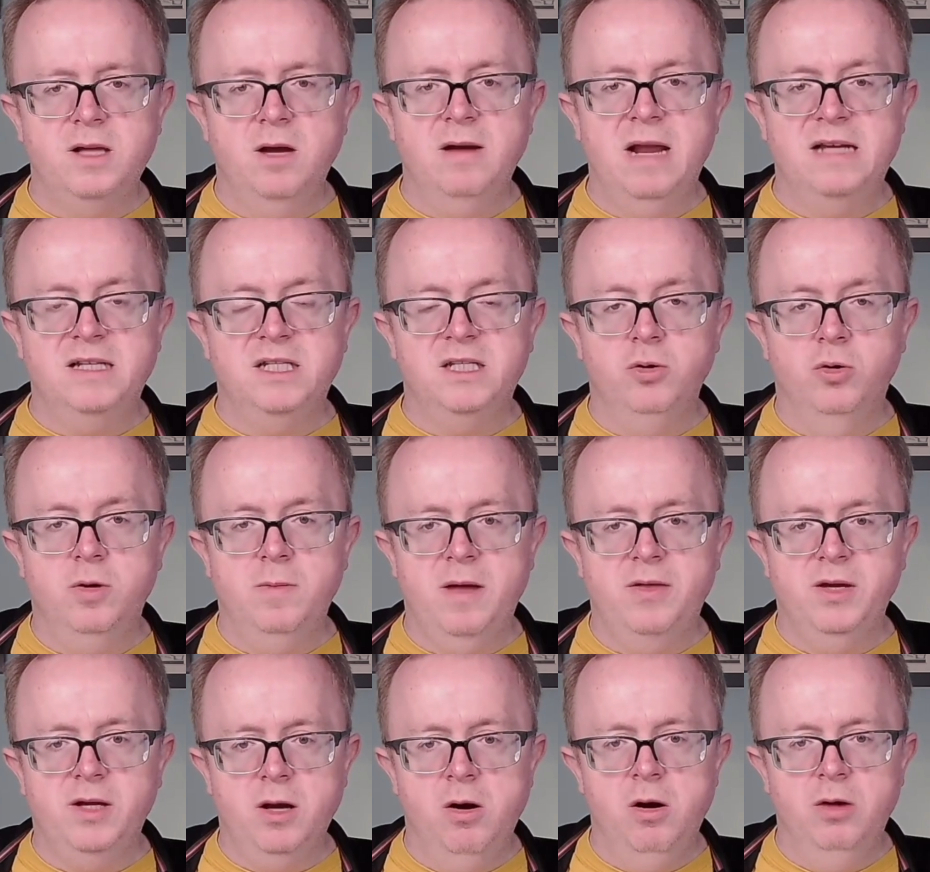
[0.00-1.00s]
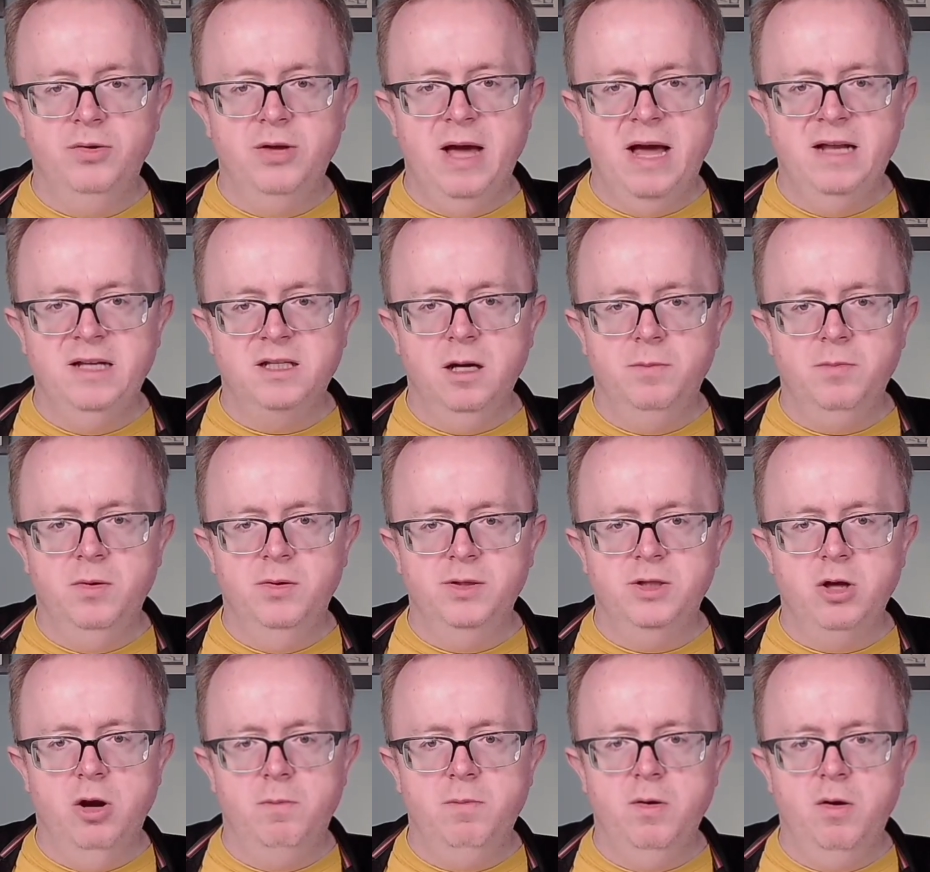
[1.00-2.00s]
let's talk about the card that ends up on
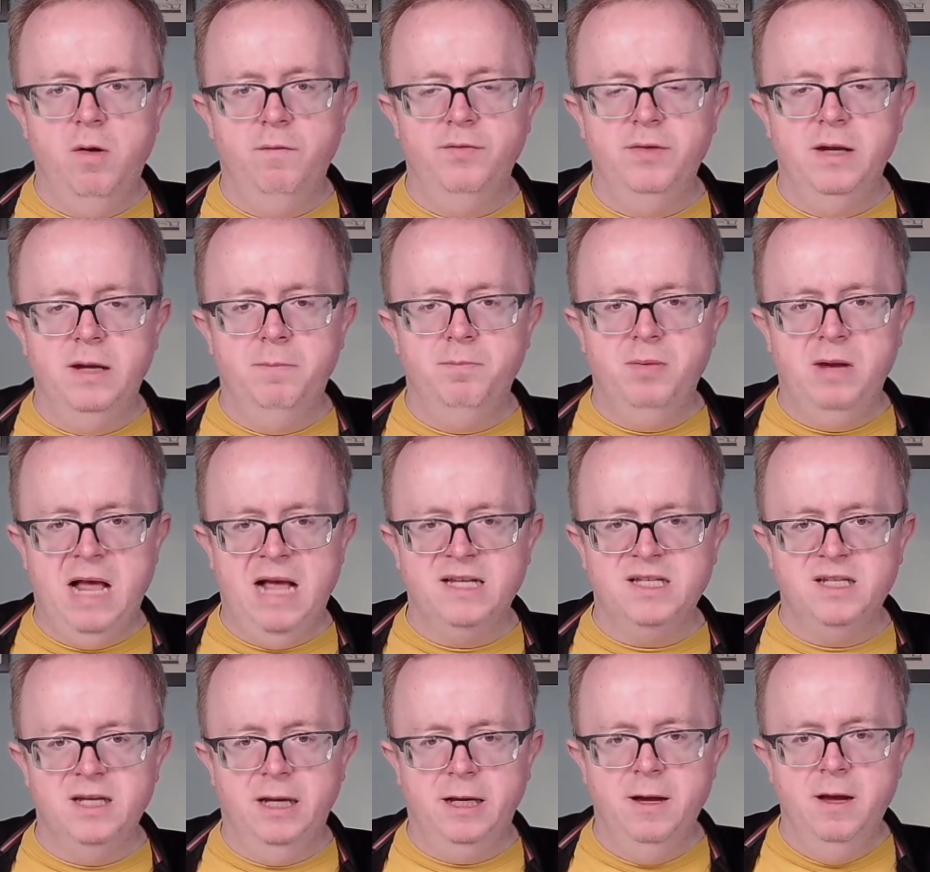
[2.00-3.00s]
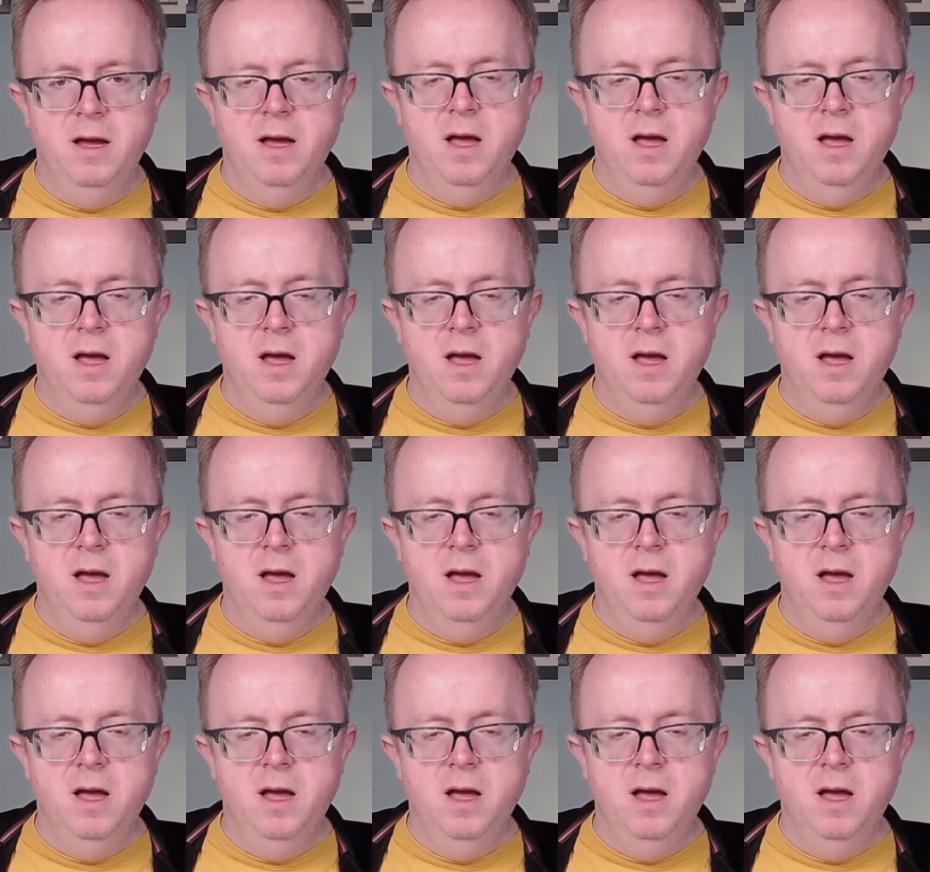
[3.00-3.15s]
top of the plastic.